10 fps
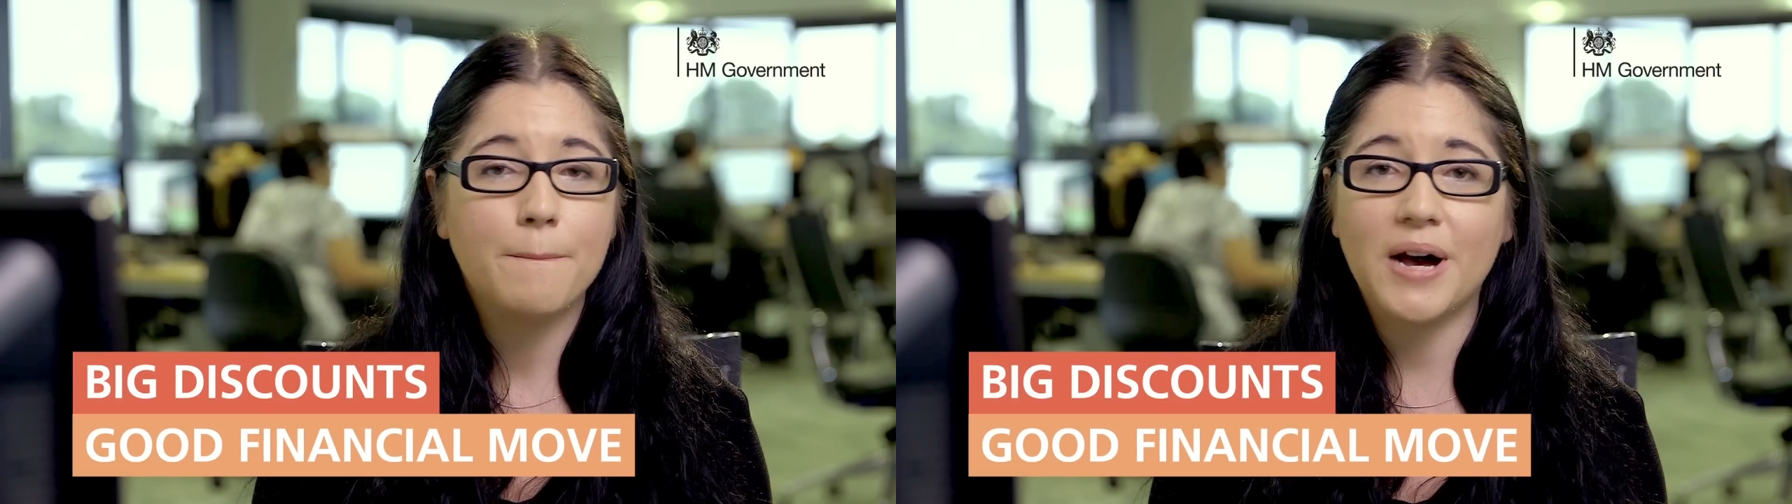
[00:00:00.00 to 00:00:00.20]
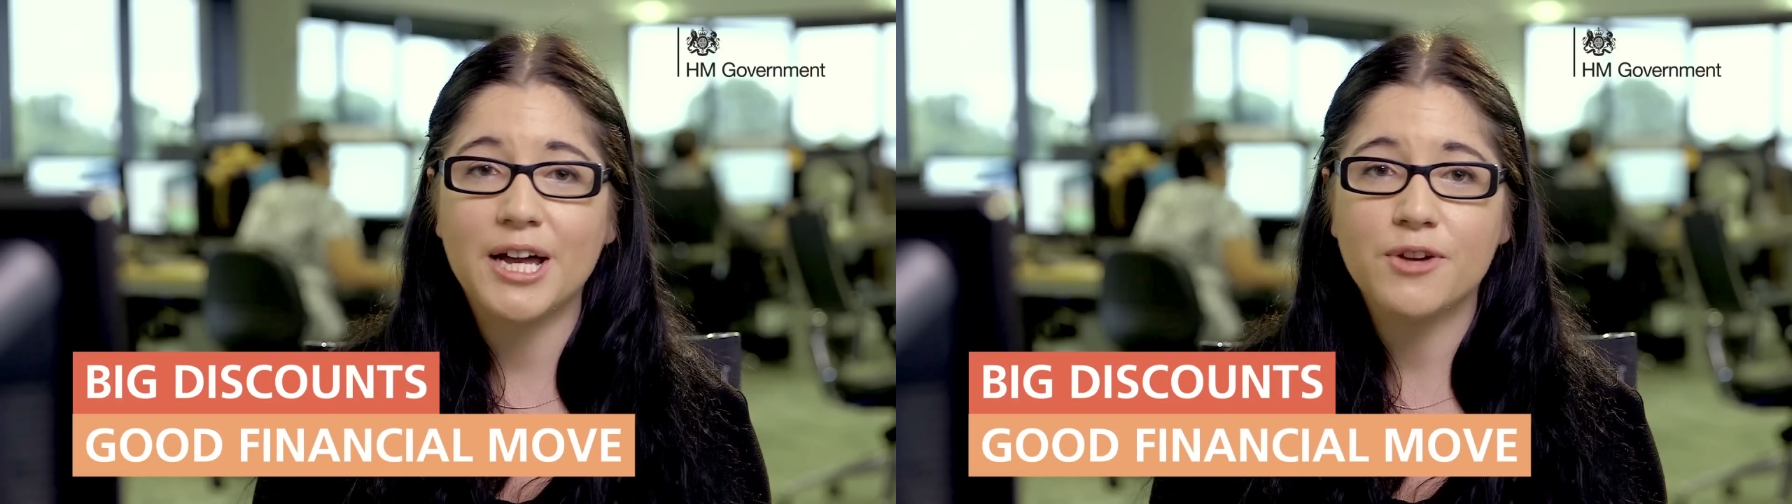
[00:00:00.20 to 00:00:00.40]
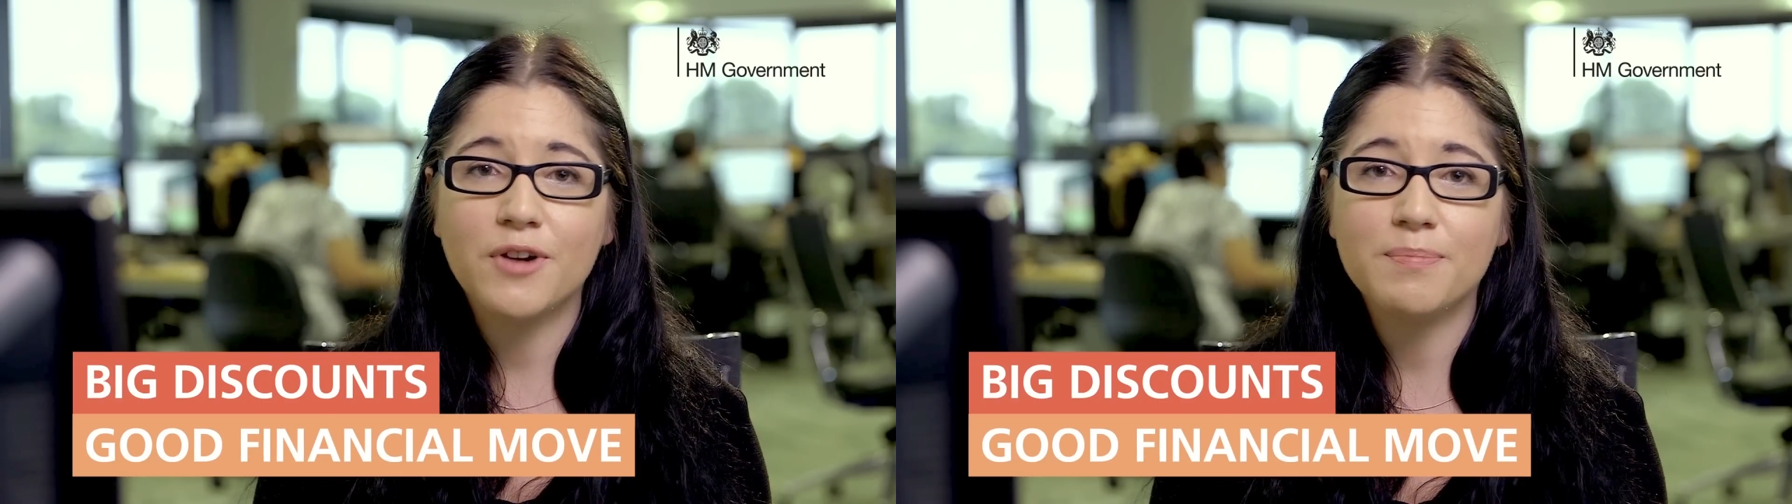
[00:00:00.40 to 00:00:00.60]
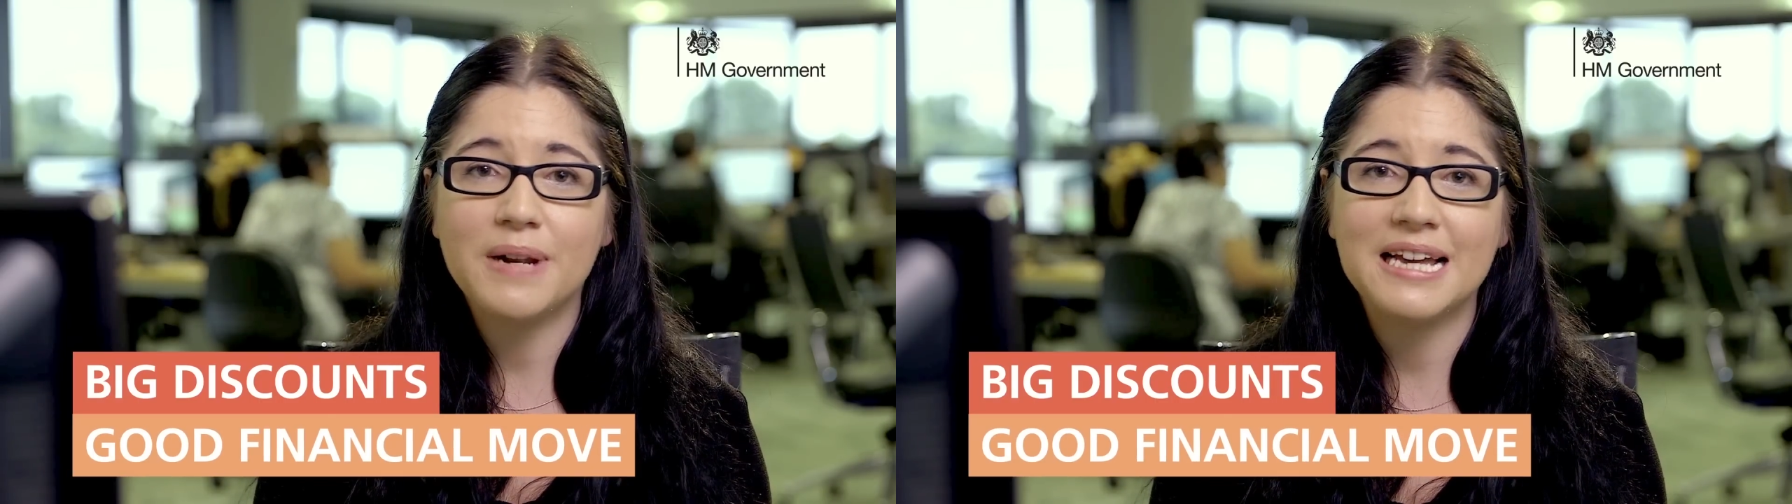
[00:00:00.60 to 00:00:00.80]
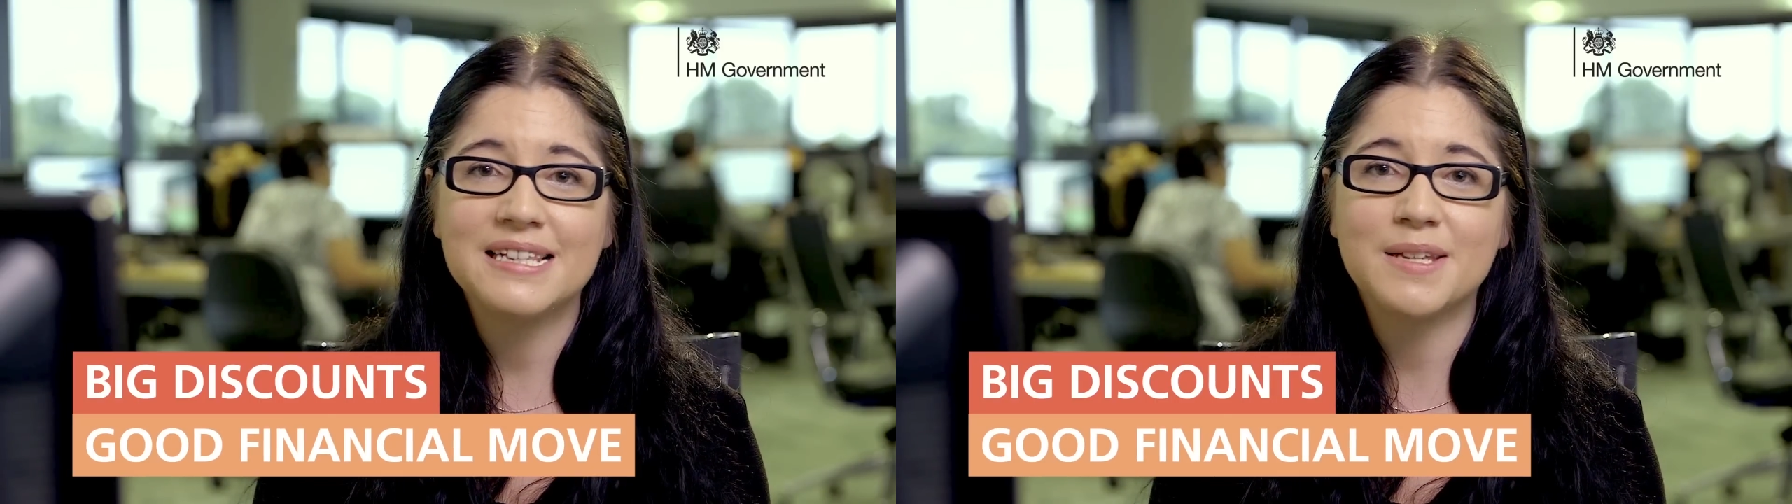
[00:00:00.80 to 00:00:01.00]
buying your own
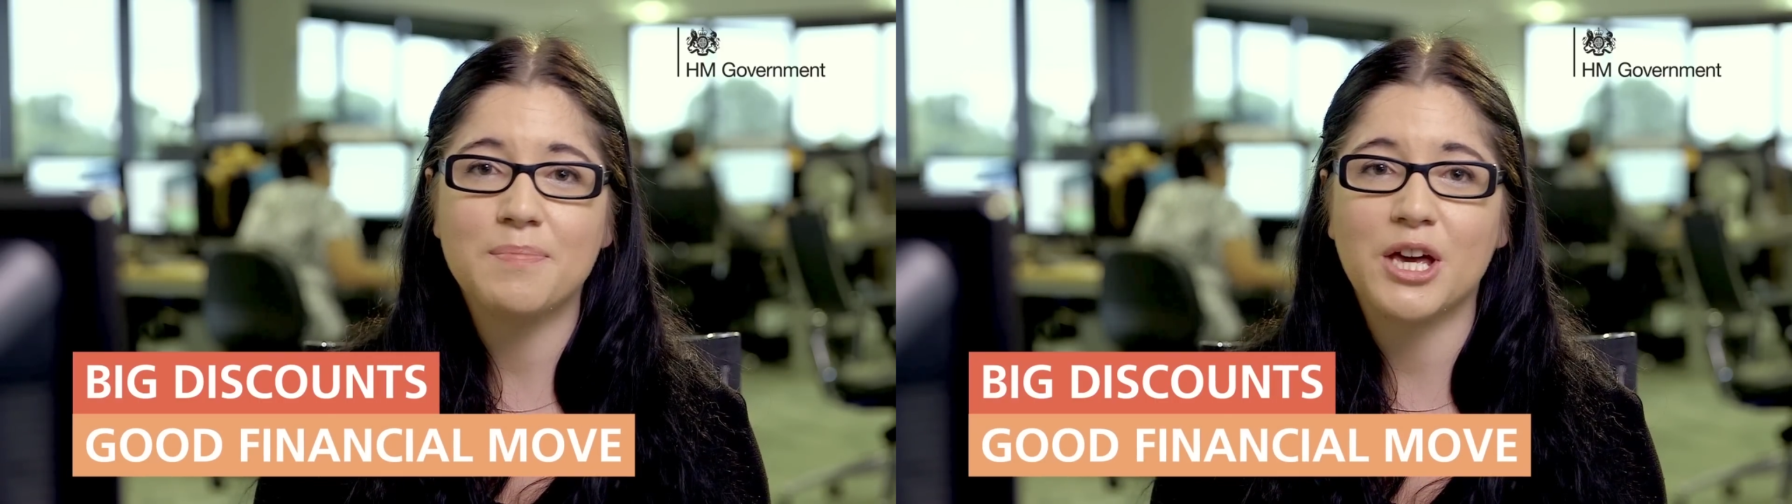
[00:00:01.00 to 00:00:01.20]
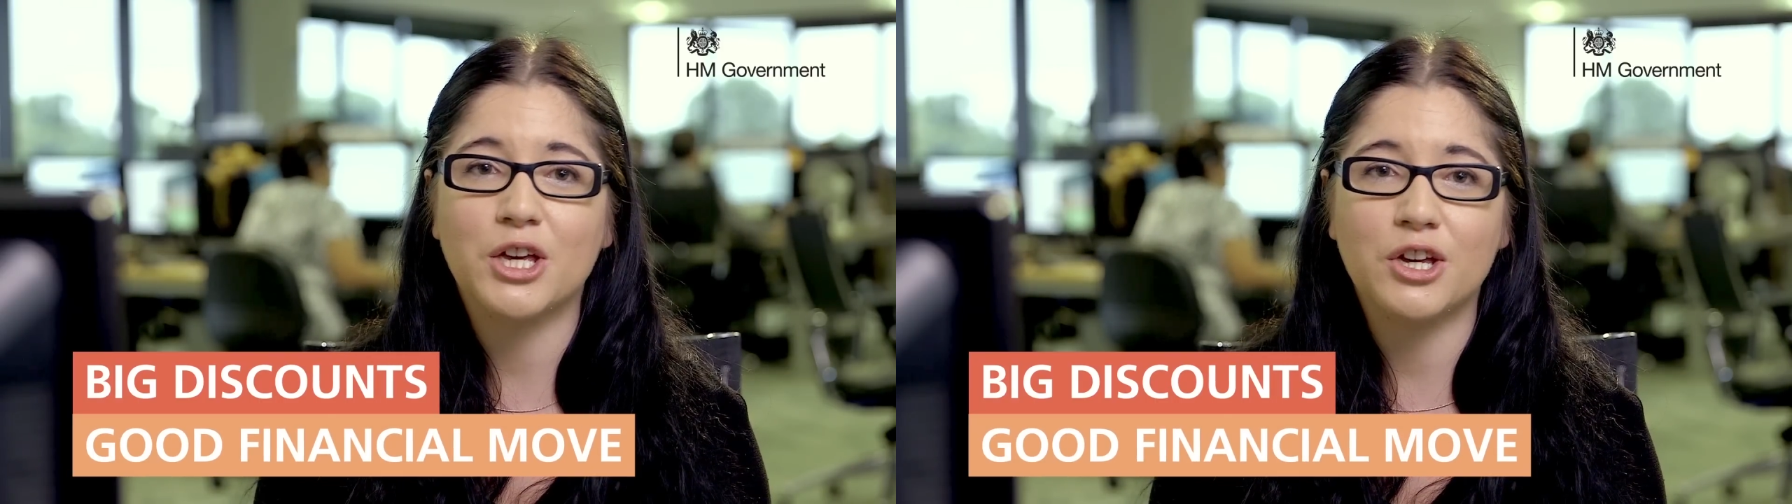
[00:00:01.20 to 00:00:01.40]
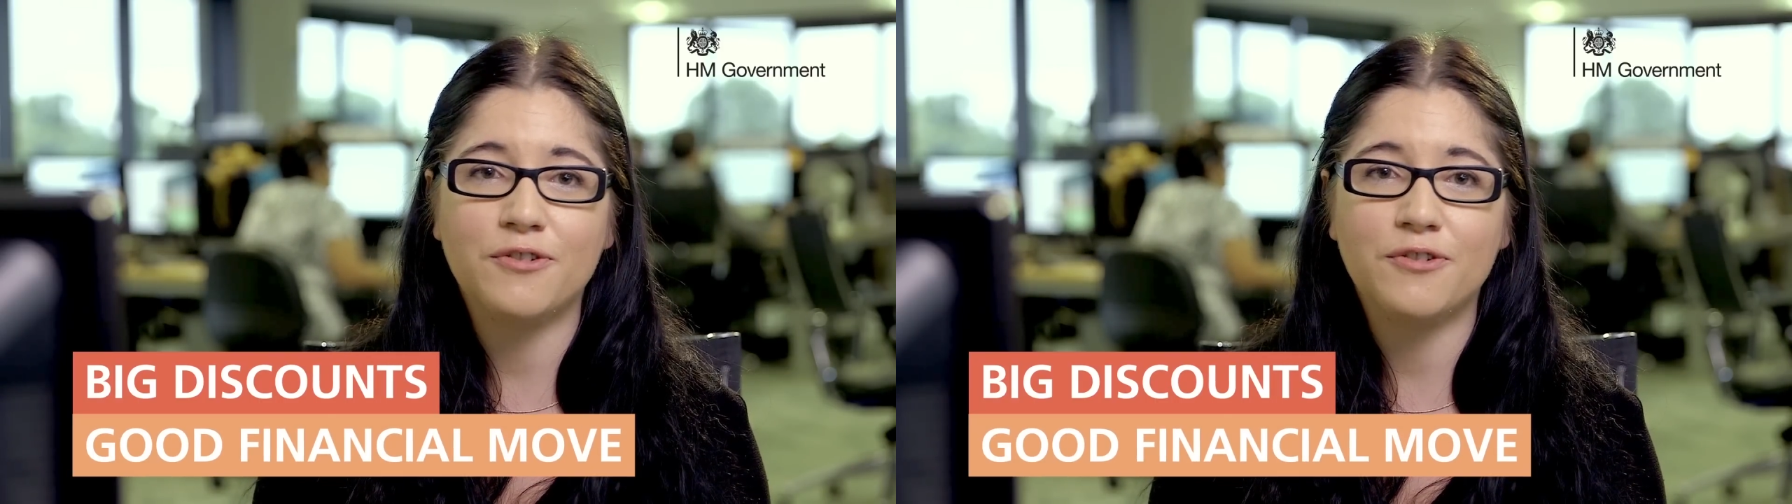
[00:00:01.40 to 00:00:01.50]
place can be a